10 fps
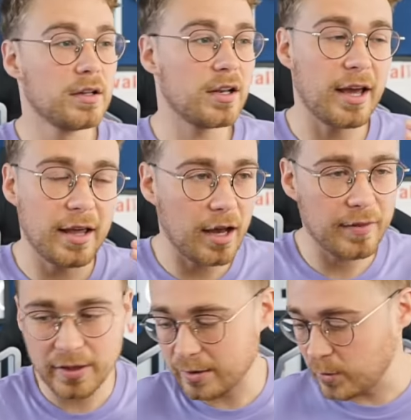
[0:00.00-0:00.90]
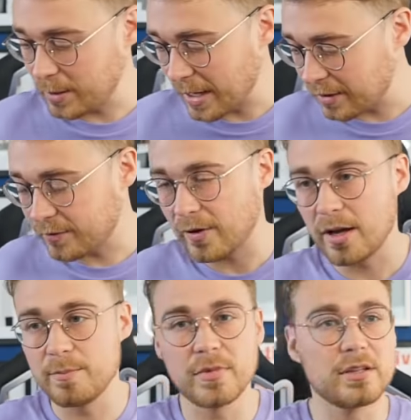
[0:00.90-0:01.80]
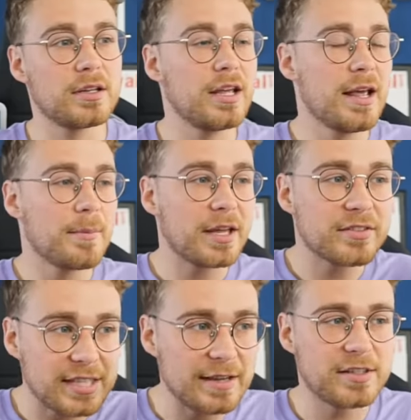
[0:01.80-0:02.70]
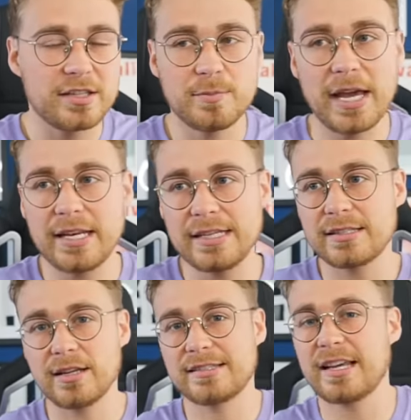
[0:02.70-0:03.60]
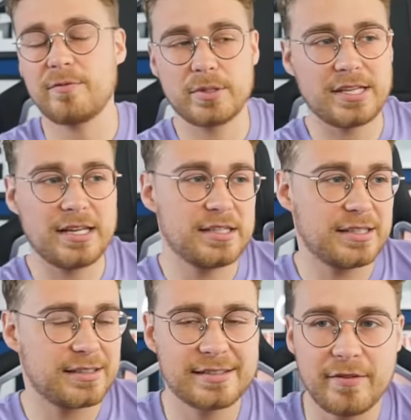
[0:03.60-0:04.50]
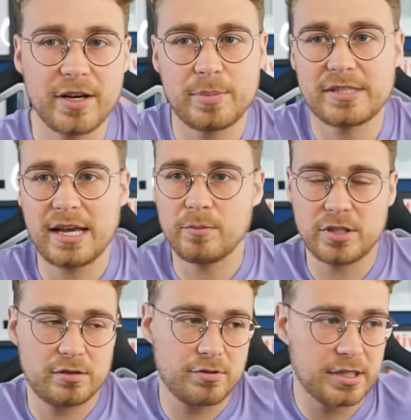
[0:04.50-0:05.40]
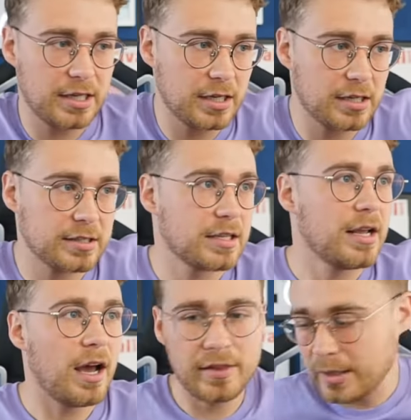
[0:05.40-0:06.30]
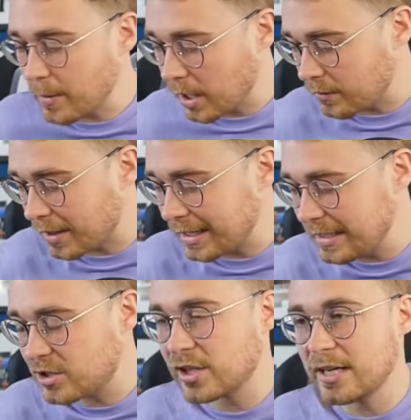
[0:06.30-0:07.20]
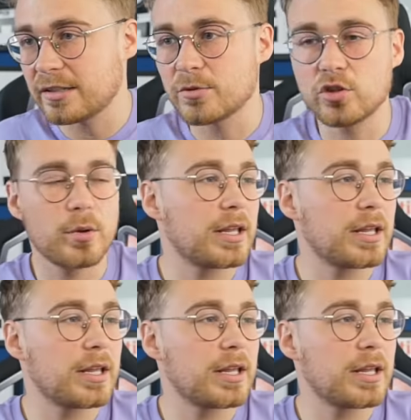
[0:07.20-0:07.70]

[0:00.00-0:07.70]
Like, I think with the amount of saves that he's made, his like save percentage is at 70%, which is ridiculous. I think the amount of clean sheets, I'm sure we